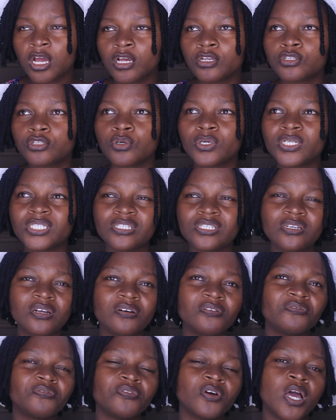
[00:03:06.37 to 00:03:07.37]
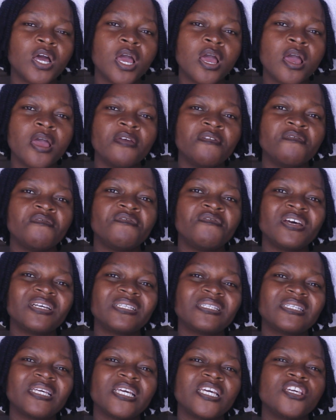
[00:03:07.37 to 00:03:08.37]
So instead of
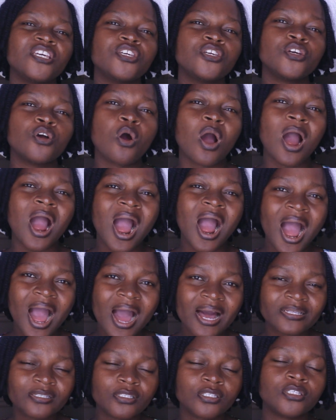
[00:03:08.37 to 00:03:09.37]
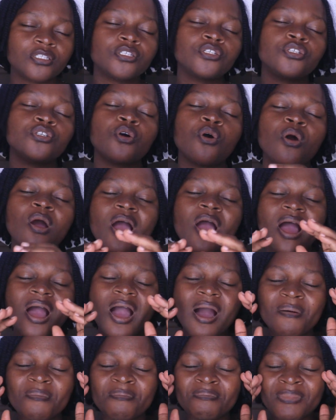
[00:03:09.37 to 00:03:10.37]
investing your heart, your
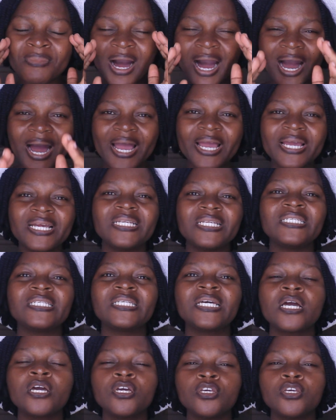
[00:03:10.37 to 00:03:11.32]
mind,